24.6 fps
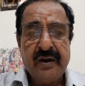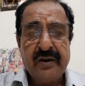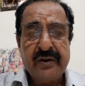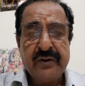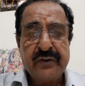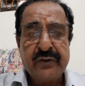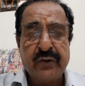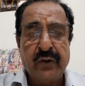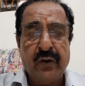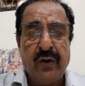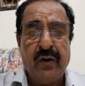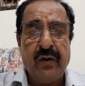
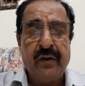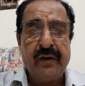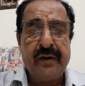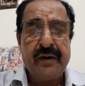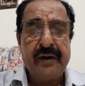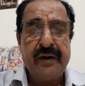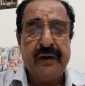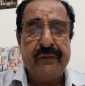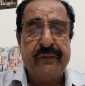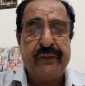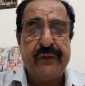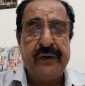
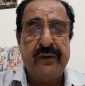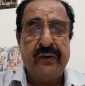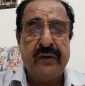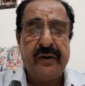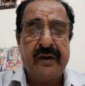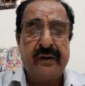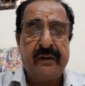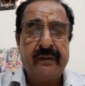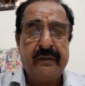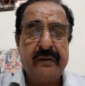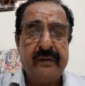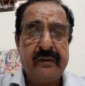So if
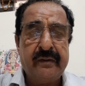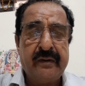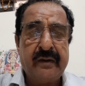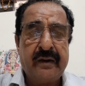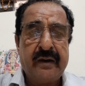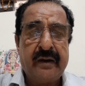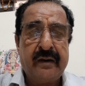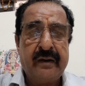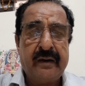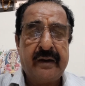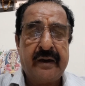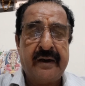you
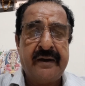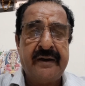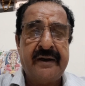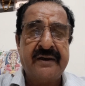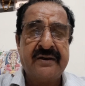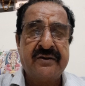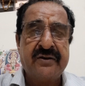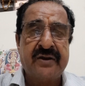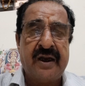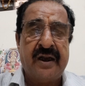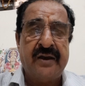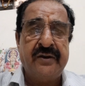
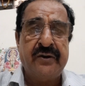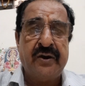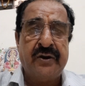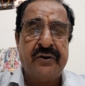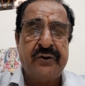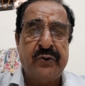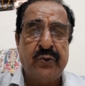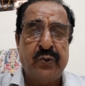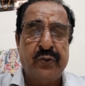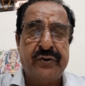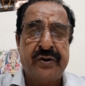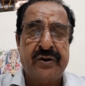understand the
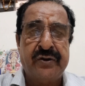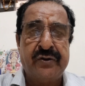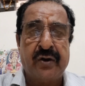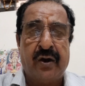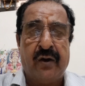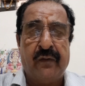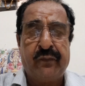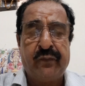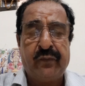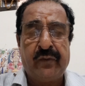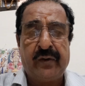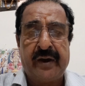uses
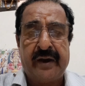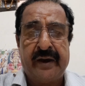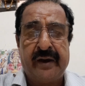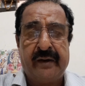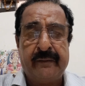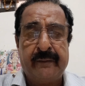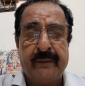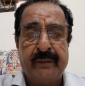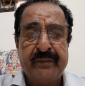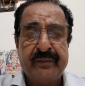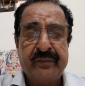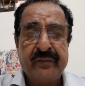of
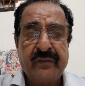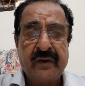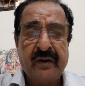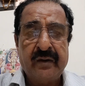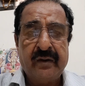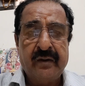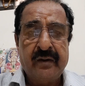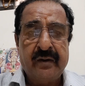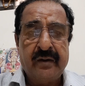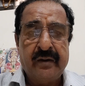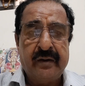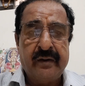a
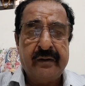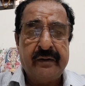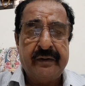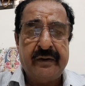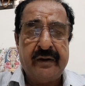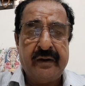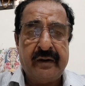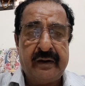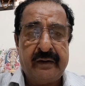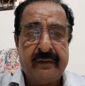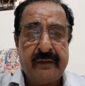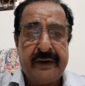
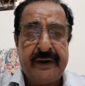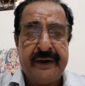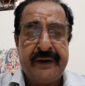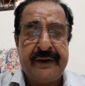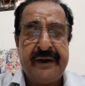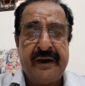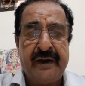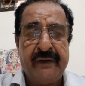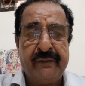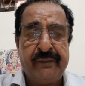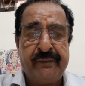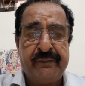
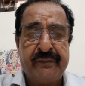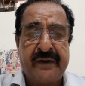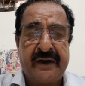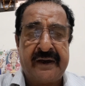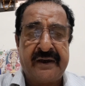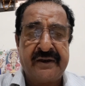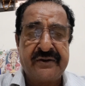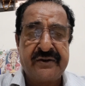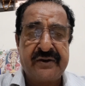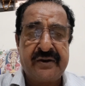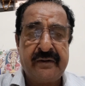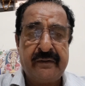ADF
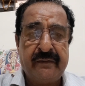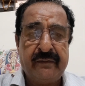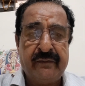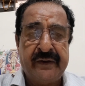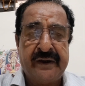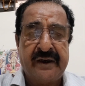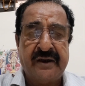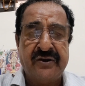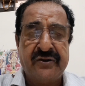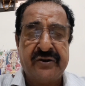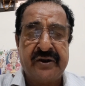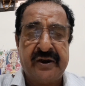test,
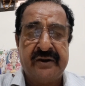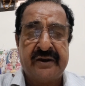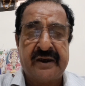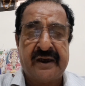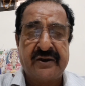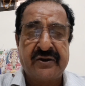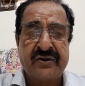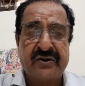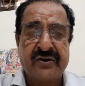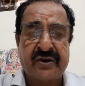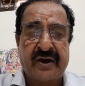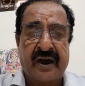we can say
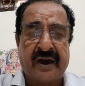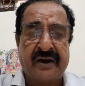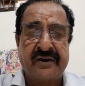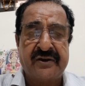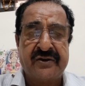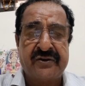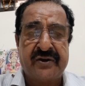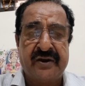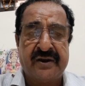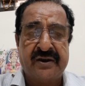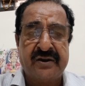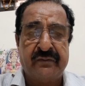that
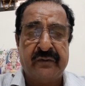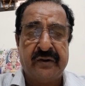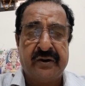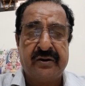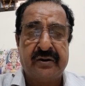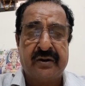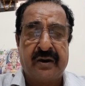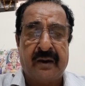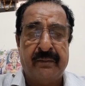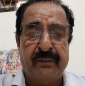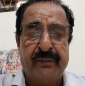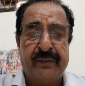statistics
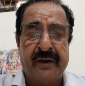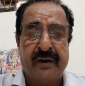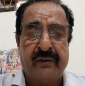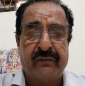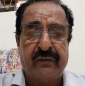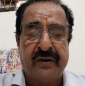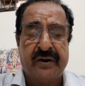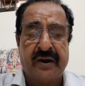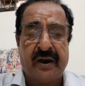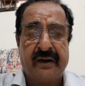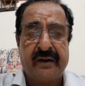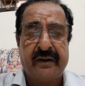with compare
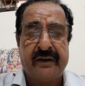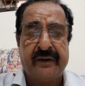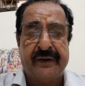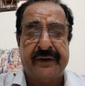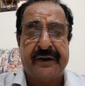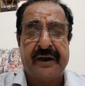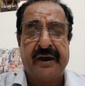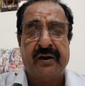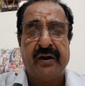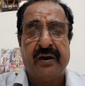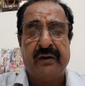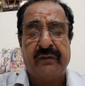with a
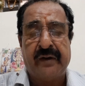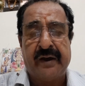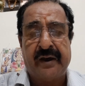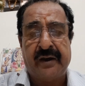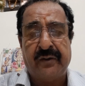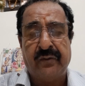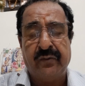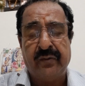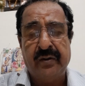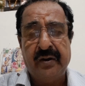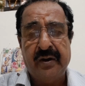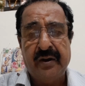critical
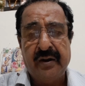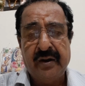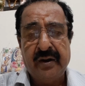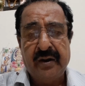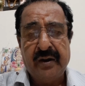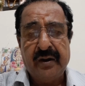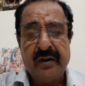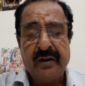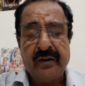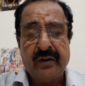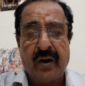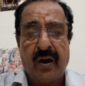value.
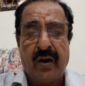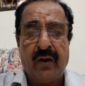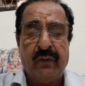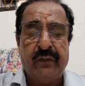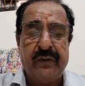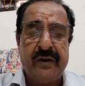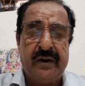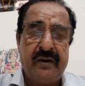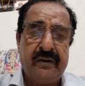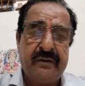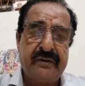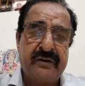Now
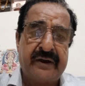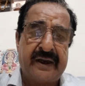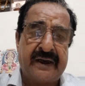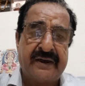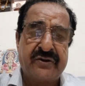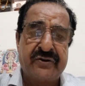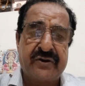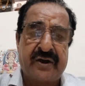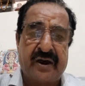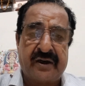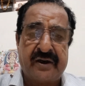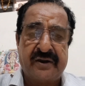we'll
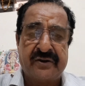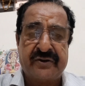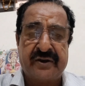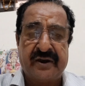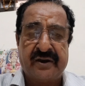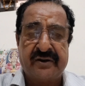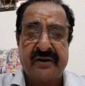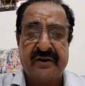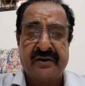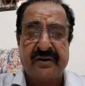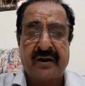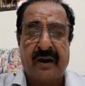test
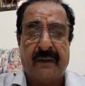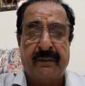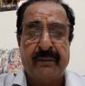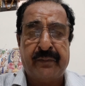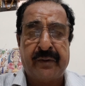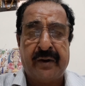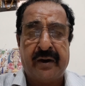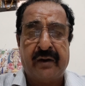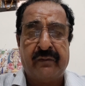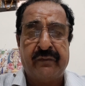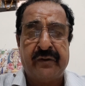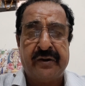statistics is
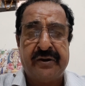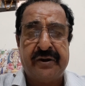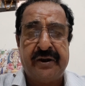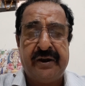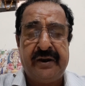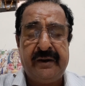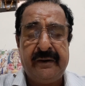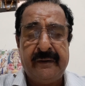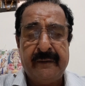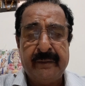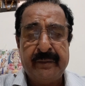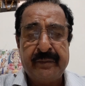compared with
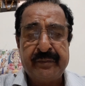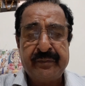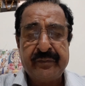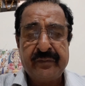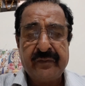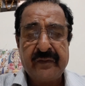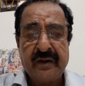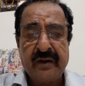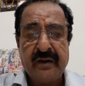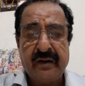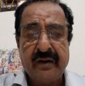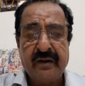the
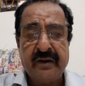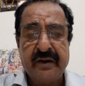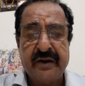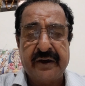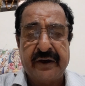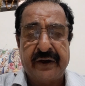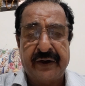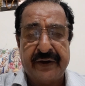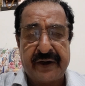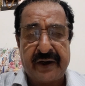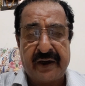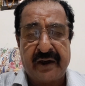
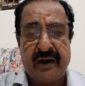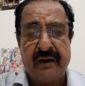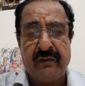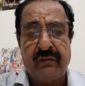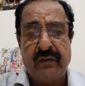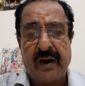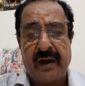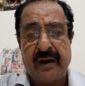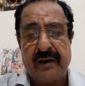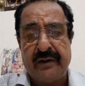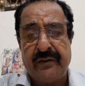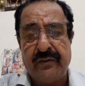critical
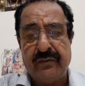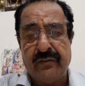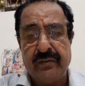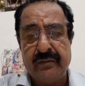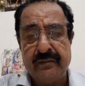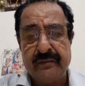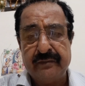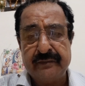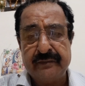value.